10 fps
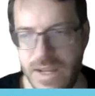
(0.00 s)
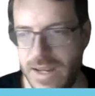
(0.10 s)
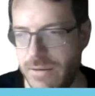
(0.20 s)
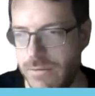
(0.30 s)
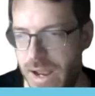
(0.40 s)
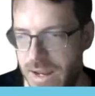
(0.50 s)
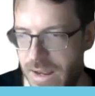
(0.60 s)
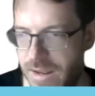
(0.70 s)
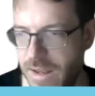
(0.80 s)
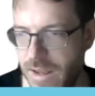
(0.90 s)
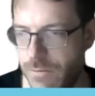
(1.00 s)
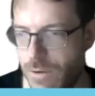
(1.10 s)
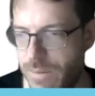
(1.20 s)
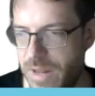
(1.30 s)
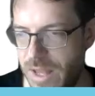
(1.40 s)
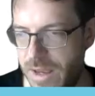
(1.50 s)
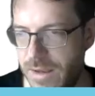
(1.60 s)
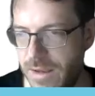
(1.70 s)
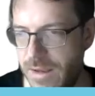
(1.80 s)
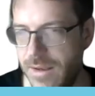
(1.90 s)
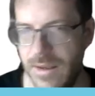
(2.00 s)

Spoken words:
reading, writing, and role play.